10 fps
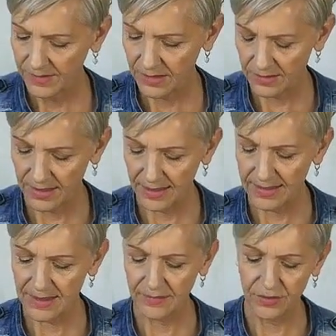All right,
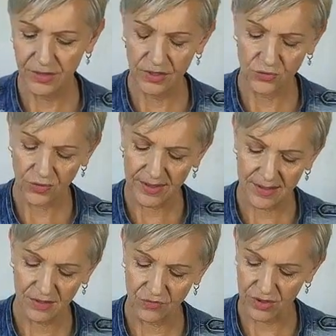let's have a look at you
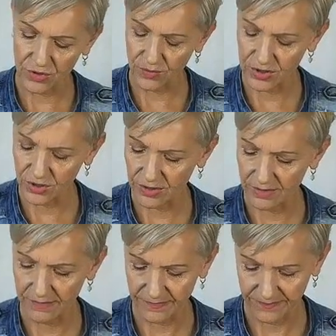trusting your intuition.
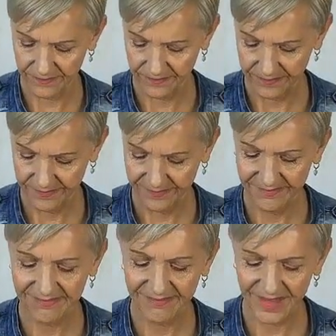
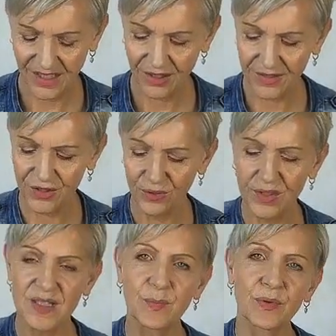You got the
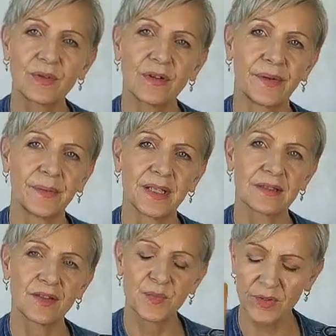daughter spirit opening.
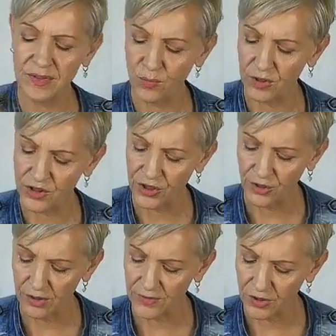So spirit's watching
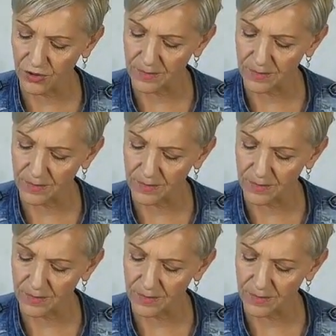over you no